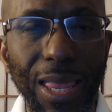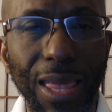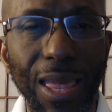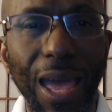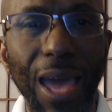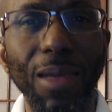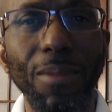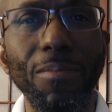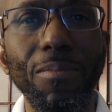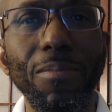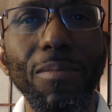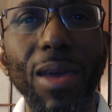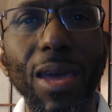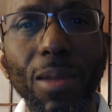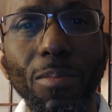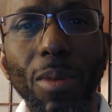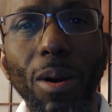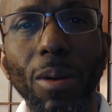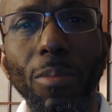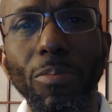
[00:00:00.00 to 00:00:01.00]
at a
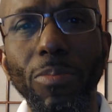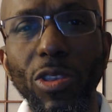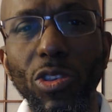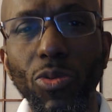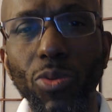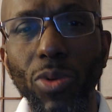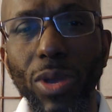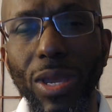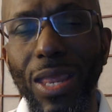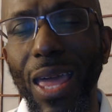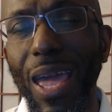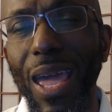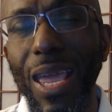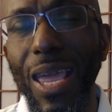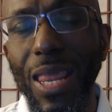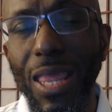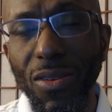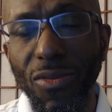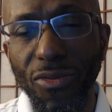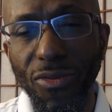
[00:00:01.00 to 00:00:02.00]
minimum between
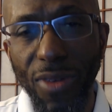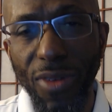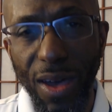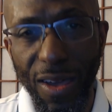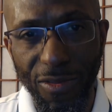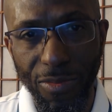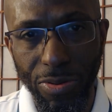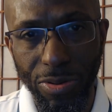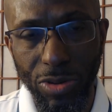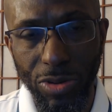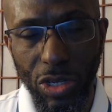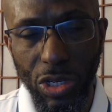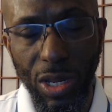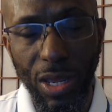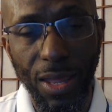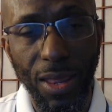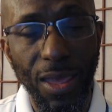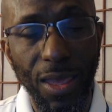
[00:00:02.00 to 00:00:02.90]
85%